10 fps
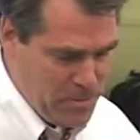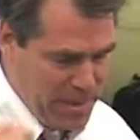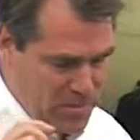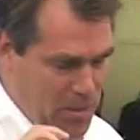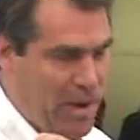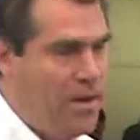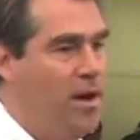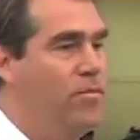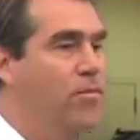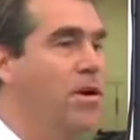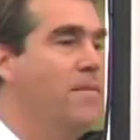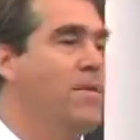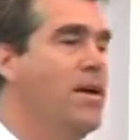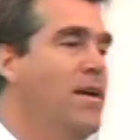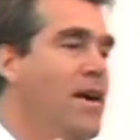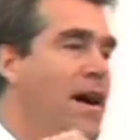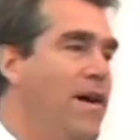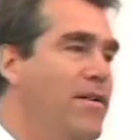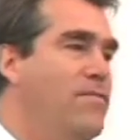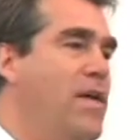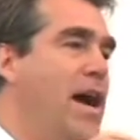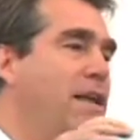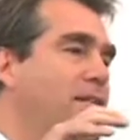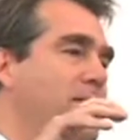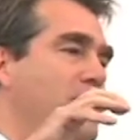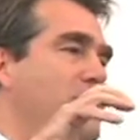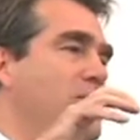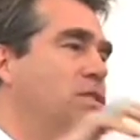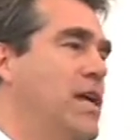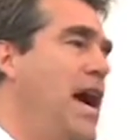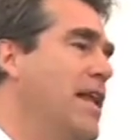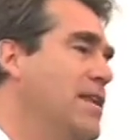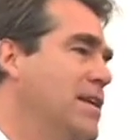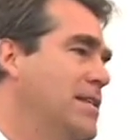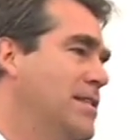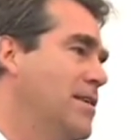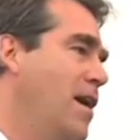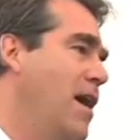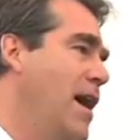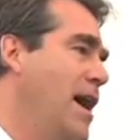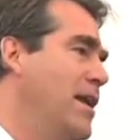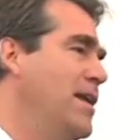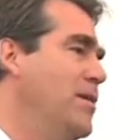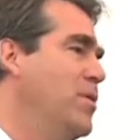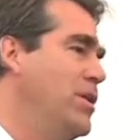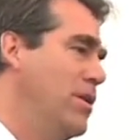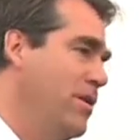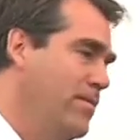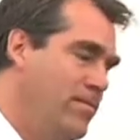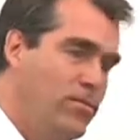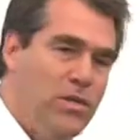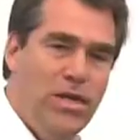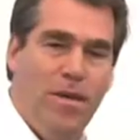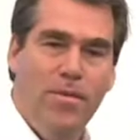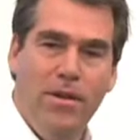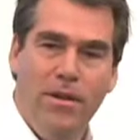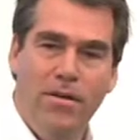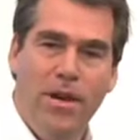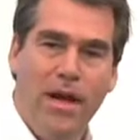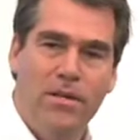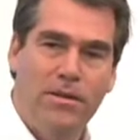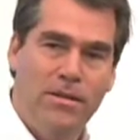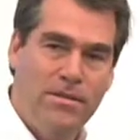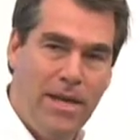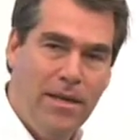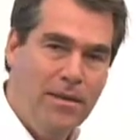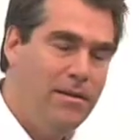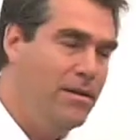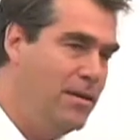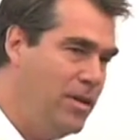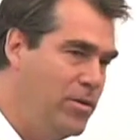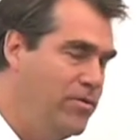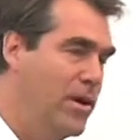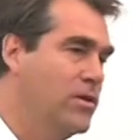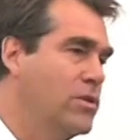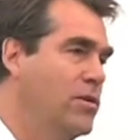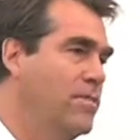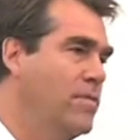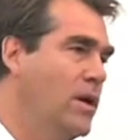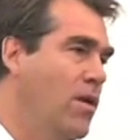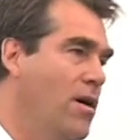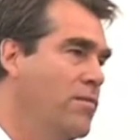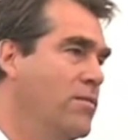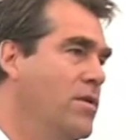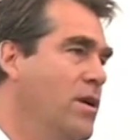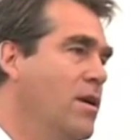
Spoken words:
but that's where I come from. Out of that sadness, I had a Nieman year, which gave me a year to actually think. Nieman Fellowship at Harvard,